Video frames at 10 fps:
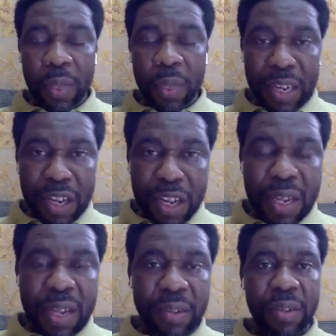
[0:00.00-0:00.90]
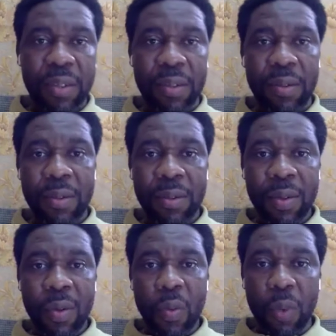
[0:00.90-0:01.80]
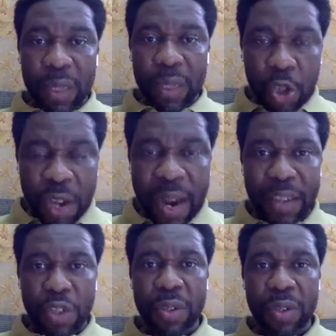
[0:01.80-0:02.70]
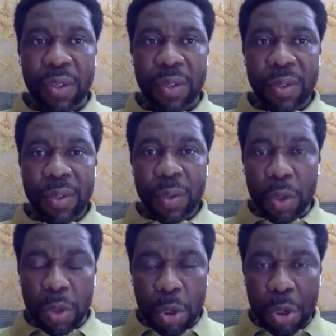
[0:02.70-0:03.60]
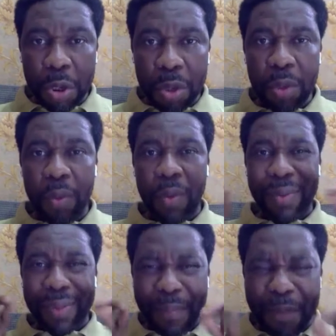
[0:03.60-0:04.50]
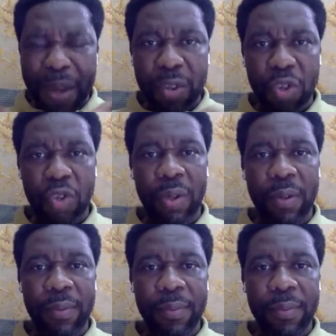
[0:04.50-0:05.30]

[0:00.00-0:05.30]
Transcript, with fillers: with the needs, with the challenges to do the ministry.